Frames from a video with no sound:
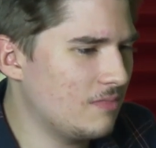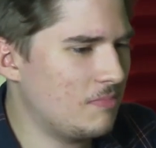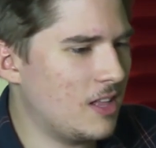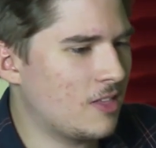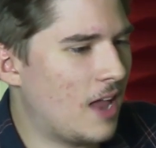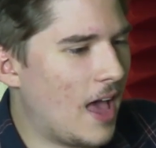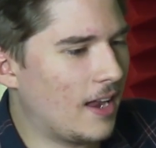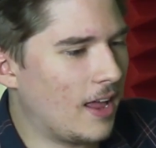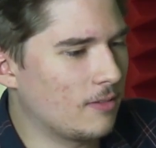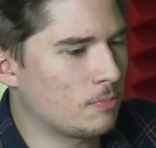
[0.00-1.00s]
it's
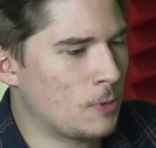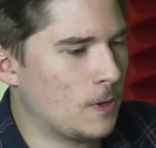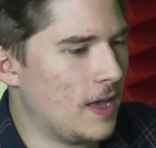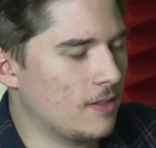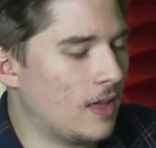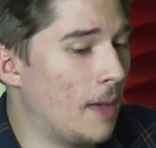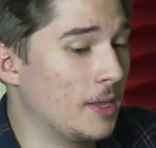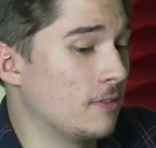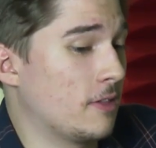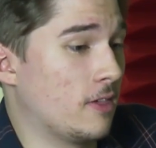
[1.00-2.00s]
not. I
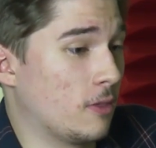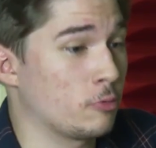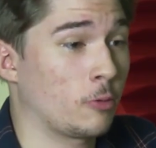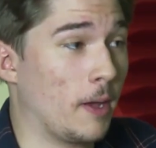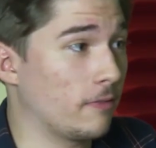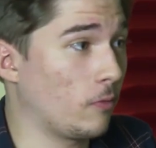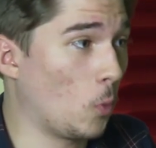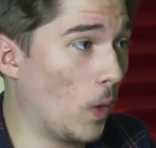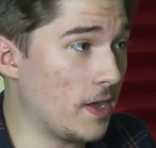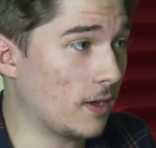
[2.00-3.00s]
mean, this is the perspective of a
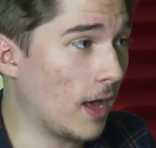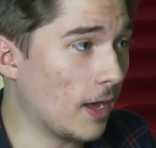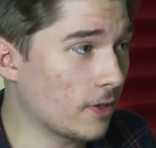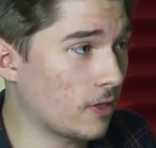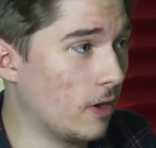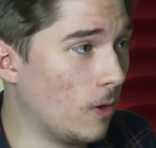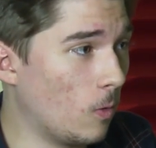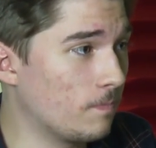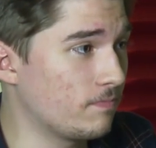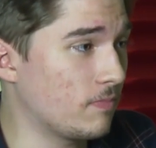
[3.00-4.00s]
white guy,
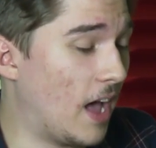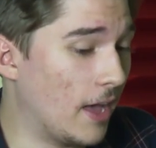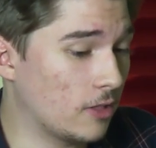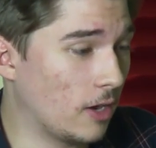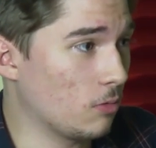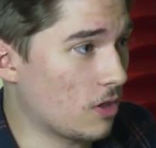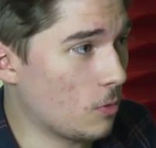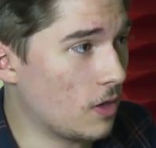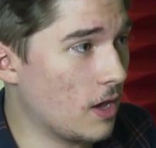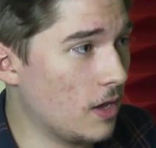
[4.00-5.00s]
so I thought it was
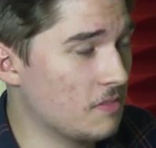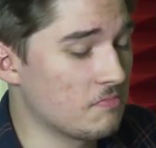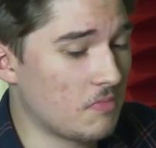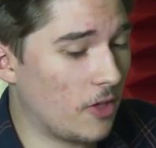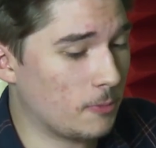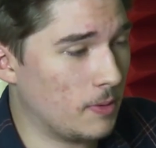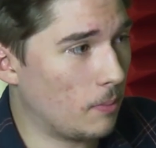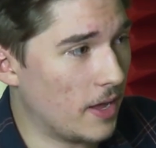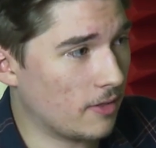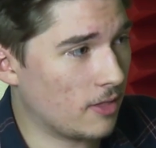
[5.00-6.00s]
okay. Other people
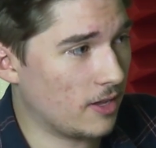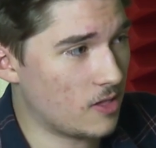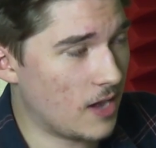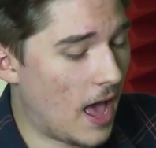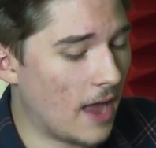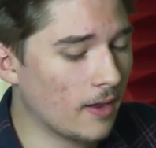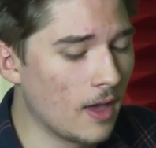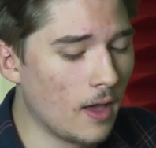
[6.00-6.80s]
might think it's not.